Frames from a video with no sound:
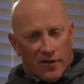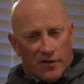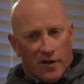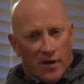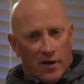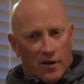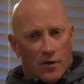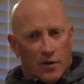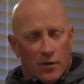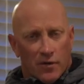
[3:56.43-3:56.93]
a
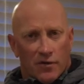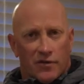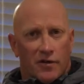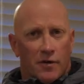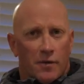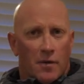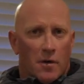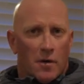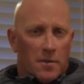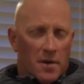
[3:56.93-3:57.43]
Tenicor
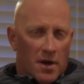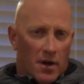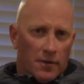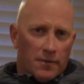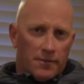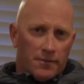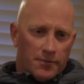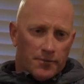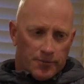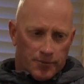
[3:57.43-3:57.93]
Zero
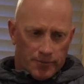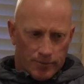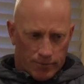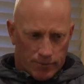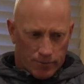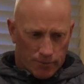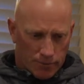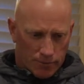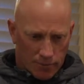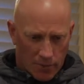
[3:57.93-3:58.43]
Belt.
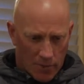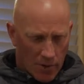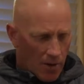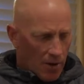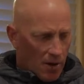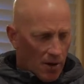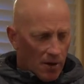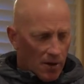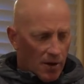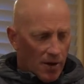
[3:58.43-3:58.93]

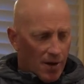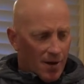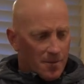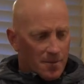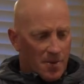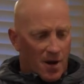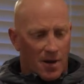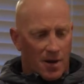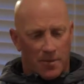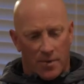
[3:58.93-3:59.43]
In
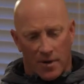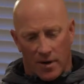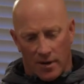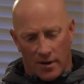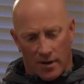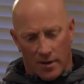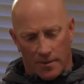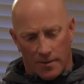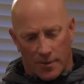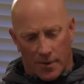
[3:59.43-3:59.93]
my opinion,